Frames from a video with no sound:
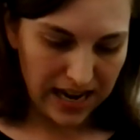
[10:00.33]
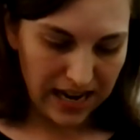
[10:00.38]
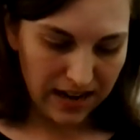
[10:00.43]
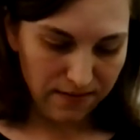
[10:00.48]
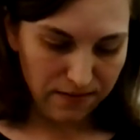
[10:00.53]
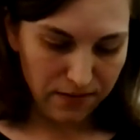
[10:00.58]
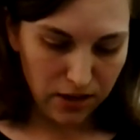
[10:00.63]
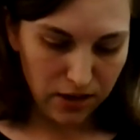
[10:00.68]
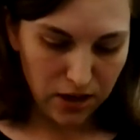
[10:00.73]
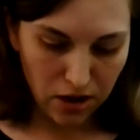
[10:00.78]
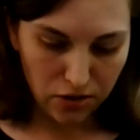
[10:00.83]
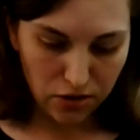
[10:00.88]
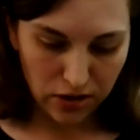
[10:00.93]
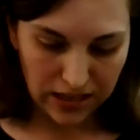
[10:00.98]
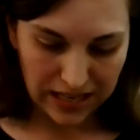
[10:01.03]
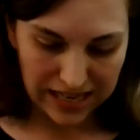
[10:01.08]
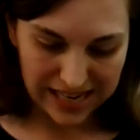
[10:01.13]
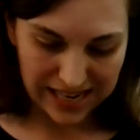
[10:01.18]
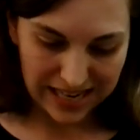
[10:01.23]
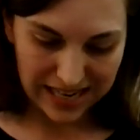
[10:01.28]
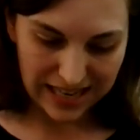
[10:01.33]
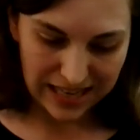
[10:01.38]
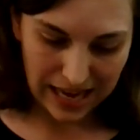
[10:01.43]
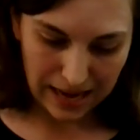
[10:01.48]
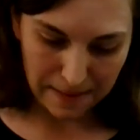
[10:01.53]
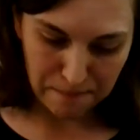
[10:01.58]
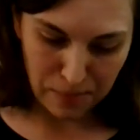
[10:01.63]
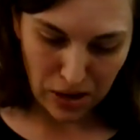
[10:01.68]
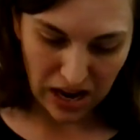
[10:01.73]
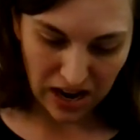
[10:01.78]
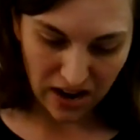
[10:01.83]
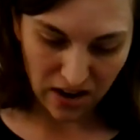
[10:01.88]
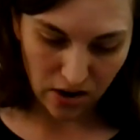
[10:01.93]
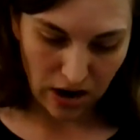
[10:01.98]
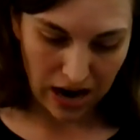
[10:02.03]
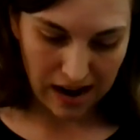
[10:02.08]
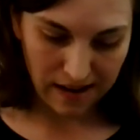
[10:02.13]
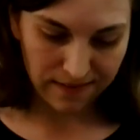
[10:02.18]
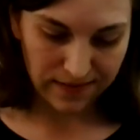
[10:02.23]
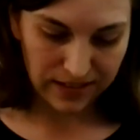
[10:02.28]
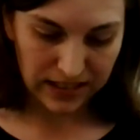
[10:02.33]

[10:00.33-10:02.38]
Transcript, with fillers: And if you go to the end of that paragraph,